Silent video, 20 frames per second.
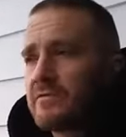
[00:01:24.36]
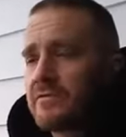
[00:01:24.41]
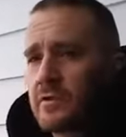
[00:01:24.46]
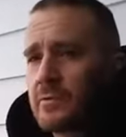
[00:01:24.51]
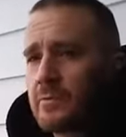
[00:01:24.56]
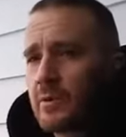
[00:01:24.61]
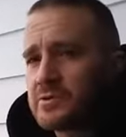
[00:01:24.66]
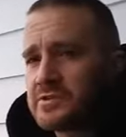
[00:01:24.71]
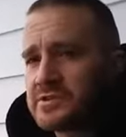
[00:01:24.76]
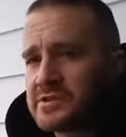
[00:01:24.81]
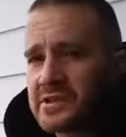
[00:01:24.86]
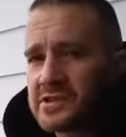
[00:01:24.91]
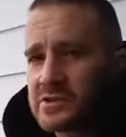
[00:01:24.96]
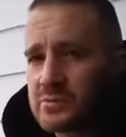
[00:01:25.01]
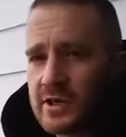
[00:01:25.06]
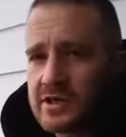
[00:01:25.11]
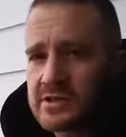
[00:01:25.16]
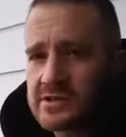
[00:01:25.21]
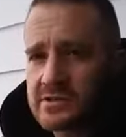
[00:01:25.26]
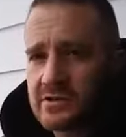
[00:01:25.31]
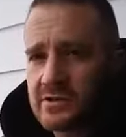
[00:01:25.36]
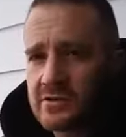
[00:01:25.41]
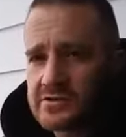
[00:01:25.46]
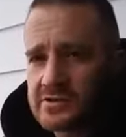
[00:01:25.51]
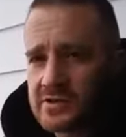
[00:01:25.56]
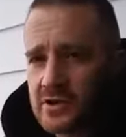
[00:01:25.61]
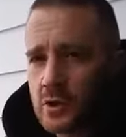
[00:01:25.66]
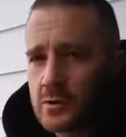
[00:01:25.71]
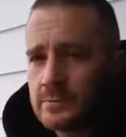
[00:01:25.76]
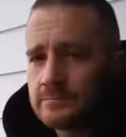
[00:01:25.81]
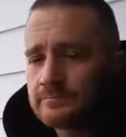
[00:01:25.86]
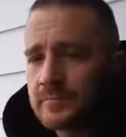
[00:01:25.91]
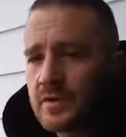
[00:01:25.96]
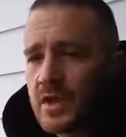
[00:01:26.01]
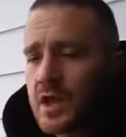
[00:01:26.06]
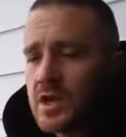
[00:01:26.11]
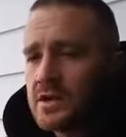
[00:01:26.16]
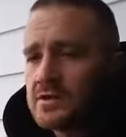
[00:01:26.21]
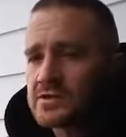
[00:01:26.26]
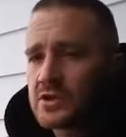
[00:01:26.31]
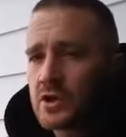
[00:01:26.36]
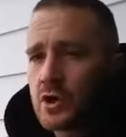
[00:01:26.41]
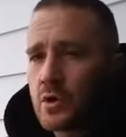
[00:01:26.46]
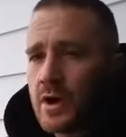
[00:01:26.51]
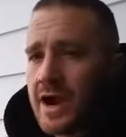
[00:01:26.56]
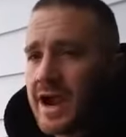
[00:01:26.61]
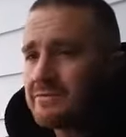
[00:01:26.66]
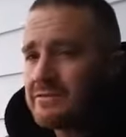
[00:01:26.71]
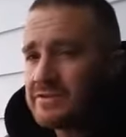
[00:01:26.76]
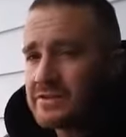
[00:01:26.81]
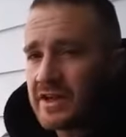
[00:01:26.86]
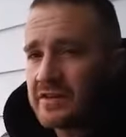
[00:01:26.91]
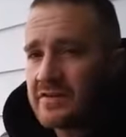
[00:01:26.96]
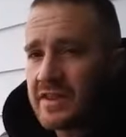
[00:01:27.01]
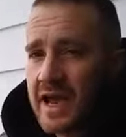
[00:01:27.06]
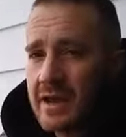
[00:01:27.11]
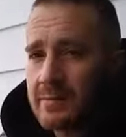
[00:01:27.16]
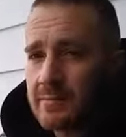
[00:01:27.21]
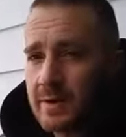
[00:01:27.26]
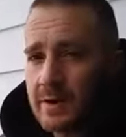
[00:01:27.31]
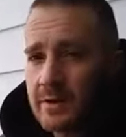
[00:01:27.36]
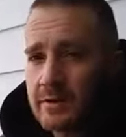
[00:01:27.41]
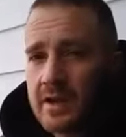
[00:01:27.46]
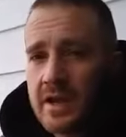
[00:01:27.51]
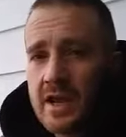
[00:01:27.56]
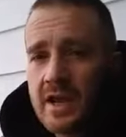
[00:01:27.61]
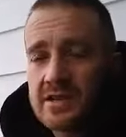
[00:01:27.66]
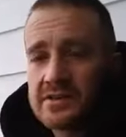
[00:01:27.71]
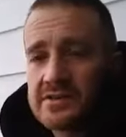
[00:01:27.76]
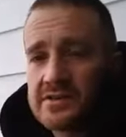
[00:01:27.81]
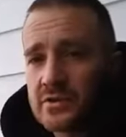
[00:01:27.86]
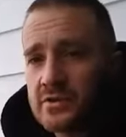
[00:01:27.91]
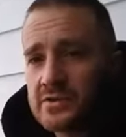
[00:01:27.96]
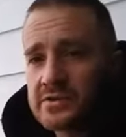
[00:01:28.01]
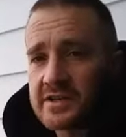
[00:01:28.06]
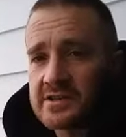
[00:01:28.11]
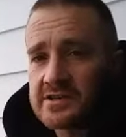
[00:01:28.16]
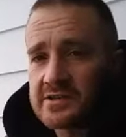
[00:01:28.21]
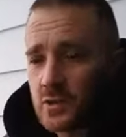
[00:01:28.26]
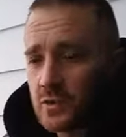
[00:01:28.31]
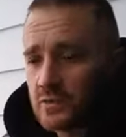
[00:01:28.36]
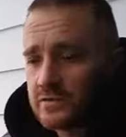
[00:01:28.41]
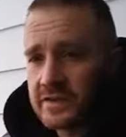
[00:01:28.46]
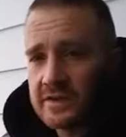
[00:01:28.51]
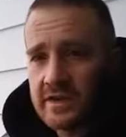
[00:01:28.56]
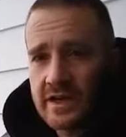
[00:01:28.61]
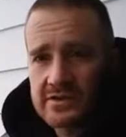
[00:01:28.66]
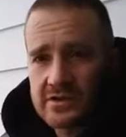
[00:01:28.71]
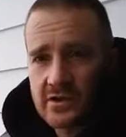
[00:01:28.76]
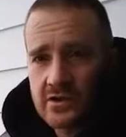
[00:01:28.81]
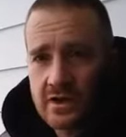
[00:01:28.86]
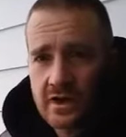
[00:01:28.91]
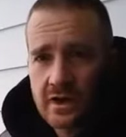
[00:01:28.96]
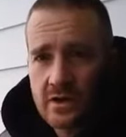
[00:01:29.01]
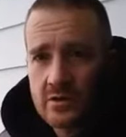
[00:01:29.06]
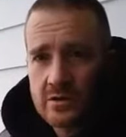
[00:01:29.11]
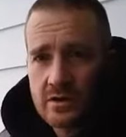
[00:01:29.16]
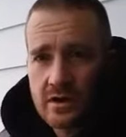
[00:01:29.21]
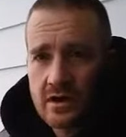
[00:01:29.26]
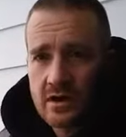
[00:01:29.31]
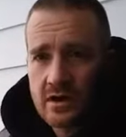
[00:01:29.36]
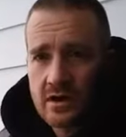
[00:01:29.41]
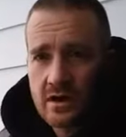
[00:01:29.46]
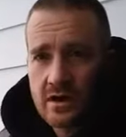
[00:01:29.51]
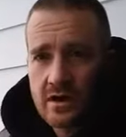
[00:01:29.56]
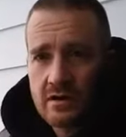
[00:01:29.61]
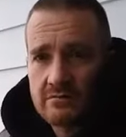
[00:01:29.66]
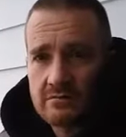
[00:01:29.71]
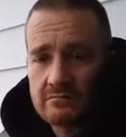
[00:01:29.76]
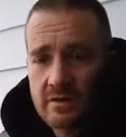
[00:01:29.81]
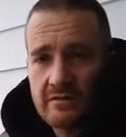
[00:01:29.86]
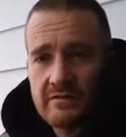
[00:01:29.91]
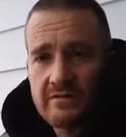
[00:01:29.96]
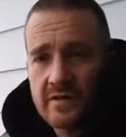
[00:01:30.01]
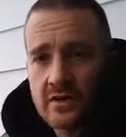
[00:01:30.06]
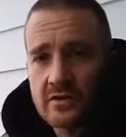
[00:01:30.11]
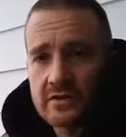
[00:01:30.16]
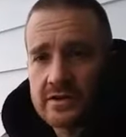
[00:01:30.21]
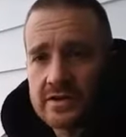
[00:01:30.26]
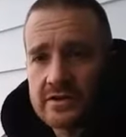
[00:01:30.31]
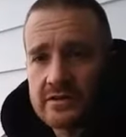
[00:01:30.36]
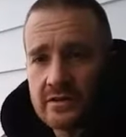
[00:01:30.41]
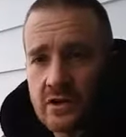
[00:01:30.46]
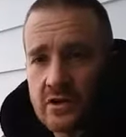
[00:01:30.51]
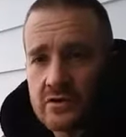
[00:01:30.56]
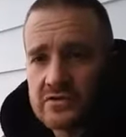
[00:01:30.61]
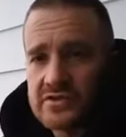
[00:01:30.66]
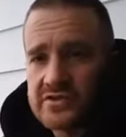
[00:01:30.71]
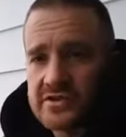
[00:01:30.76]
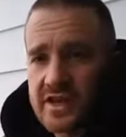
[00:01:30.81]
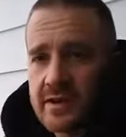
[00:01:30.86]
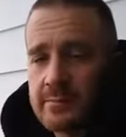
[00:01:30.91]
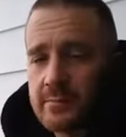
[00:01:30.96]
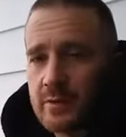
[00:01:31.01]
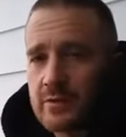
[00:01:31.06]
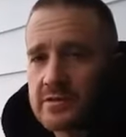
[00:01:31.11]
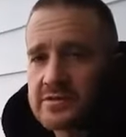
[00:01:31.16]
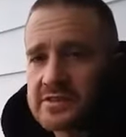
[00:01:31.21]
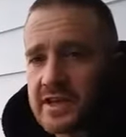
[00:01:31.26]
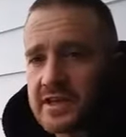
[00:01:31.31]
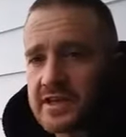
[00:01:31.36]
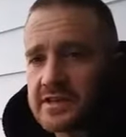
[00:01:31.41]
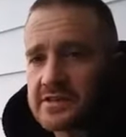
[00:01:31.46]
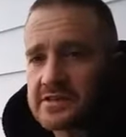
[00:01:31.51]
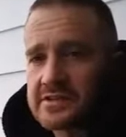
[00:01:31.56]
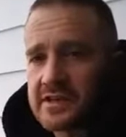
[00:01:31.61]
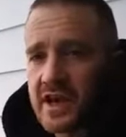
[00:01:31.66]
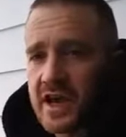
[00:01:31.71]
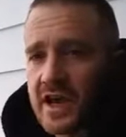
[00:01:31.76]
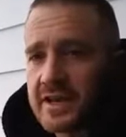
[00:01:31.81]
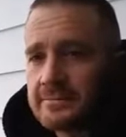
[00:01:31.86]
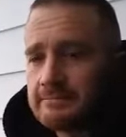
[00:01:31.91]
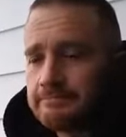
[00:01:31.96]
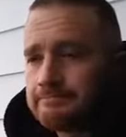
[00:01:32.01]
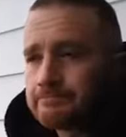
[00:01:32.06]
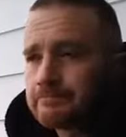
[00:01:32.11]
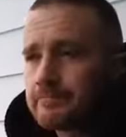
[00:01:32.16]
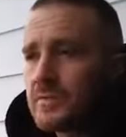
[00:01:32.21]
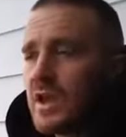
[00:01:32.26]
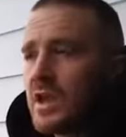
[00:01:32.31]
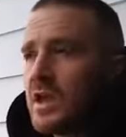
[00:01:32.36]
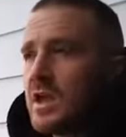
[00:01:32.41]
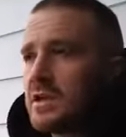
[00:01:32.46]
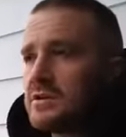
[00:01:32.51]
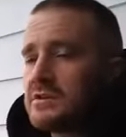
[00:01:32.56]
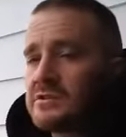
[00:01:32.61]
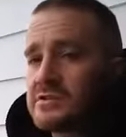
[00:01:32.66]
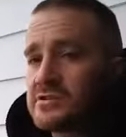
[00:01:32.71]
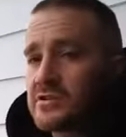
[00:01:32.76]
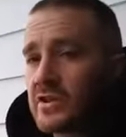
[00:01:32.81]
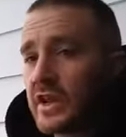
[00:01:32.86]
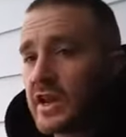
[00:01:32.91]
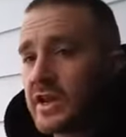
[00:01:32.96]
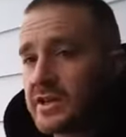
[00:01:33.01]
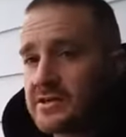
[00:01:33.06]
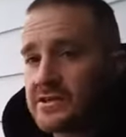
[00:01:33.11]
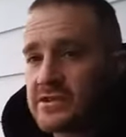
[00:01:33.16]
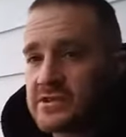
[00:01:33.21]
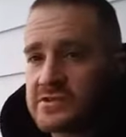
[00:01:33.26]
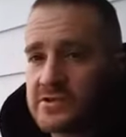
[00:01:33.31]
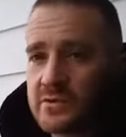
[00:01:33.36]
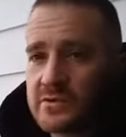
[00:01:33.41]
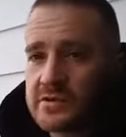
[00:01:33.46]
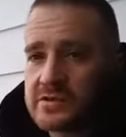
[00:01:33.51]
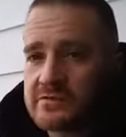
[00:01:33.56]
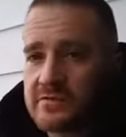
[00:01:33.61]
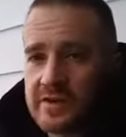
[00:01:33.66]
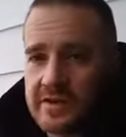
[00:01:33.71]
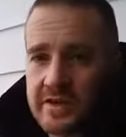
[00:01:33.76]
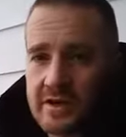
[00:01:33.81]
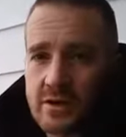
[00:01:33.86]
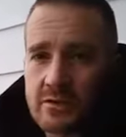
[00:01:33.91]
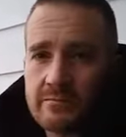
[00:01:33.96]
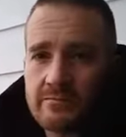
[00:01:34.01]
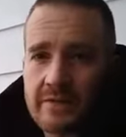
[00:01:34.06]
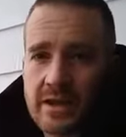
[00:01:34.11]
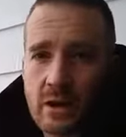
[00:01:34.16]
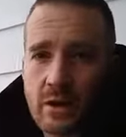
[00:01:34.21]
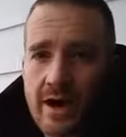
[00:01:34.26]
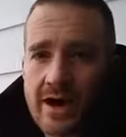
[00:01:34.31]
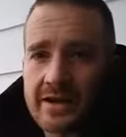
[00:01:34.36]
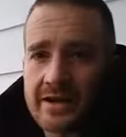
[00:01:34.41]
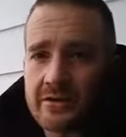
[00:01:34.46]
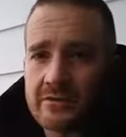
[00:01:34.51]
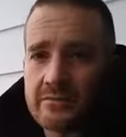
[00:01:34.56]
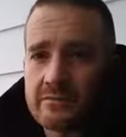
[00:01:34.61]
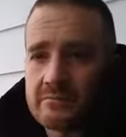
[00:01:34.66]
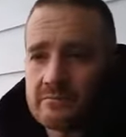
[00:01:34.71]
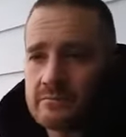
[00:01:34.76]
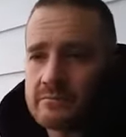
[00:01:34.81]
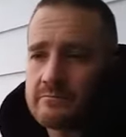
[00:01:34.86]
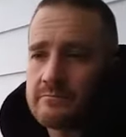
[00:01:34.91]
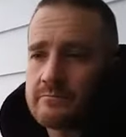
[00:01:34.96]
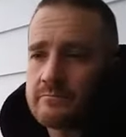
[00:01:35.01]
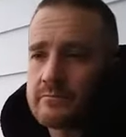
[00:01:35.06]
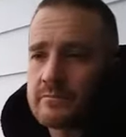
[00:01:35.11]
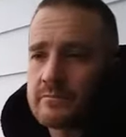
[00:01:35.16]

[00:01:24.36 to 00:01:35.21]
for about six weeks or so so I haven't done that, but as soon as I stoved it, I took out uh, a, a fairly large sample, set it aside so that I could just do this video. Now I can